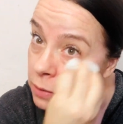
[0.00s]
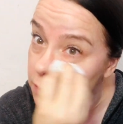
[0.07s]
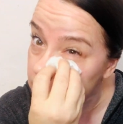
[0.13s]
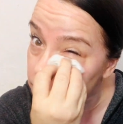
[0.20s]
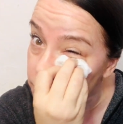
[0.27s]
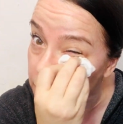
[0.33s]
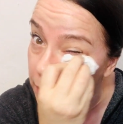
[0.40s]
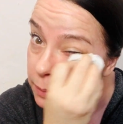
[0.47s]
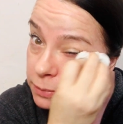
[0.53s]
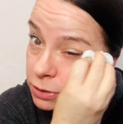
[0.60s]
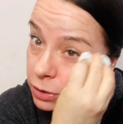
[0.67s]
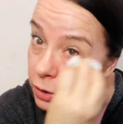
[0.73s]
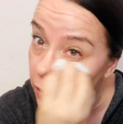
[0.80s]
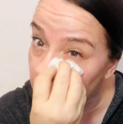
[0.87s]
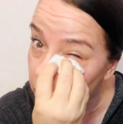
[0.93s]

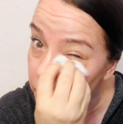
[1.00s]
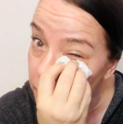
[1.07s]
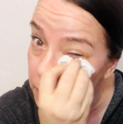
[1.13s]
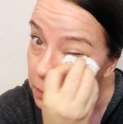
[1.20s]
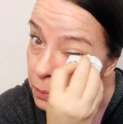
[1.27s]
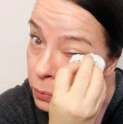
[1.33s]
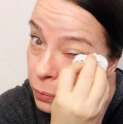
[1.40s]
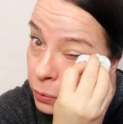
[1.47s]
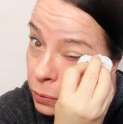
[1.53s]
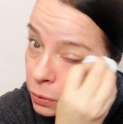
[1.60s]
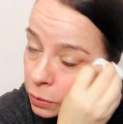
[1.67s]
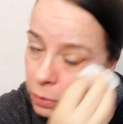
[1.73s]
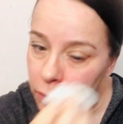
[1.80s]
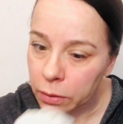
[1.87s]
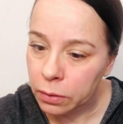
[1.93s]
Sometimes, you know,
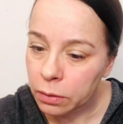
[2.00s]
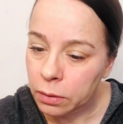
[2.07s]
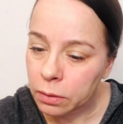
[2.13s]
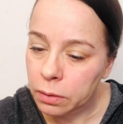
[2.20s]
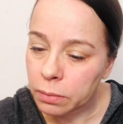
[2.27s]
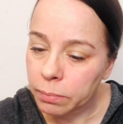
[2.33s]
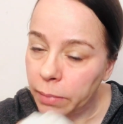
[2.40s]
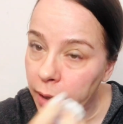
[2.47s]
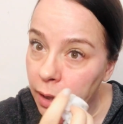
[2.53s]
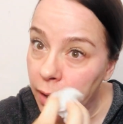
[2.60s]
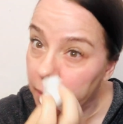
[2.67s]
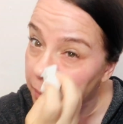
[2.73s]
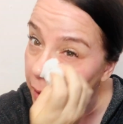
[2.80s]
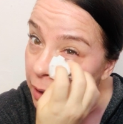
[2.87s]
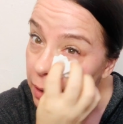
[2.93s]
my
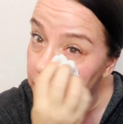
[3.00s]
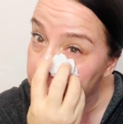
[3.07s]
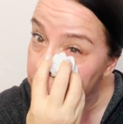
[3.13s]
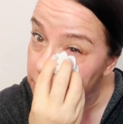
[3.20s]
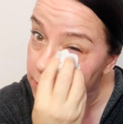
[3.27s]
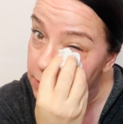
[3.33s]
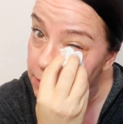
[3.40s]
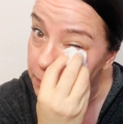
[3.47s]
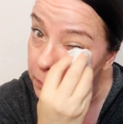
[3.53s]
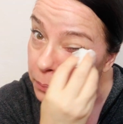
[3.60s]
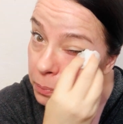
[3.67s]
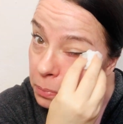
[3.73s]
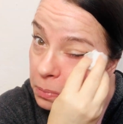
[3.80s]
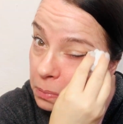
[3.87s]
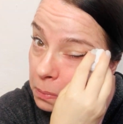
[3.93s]
eye makeup
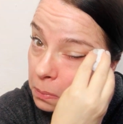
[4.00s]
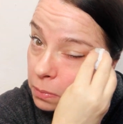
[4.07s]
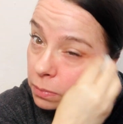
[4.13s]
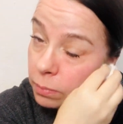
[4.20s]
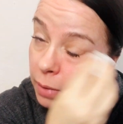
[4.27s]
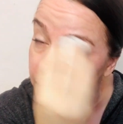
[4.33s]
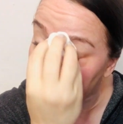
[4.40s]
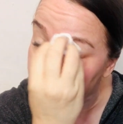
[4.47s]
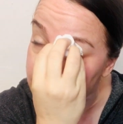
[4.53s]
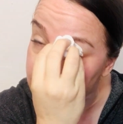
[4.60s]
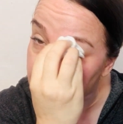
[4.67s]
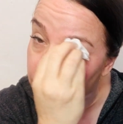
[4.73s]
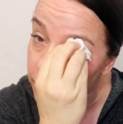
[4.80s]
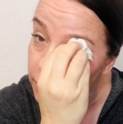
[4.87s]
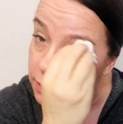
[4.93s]
my
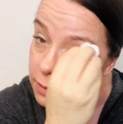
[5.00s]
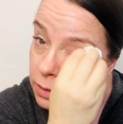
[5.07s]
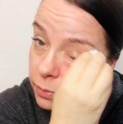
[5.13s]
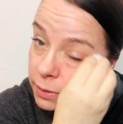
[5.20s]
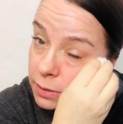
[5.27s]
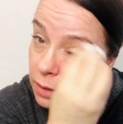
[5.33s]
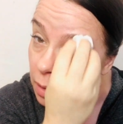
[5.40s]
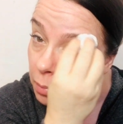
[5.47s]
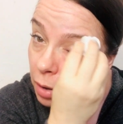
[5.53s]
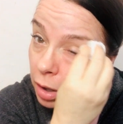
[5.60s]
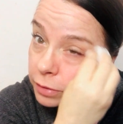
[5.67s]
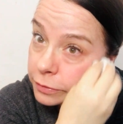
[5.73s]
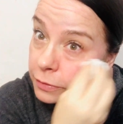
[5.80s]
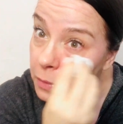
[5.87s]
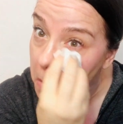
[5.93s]
mascara doesn't always come
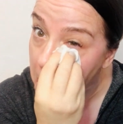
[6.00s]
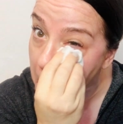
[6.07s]
off,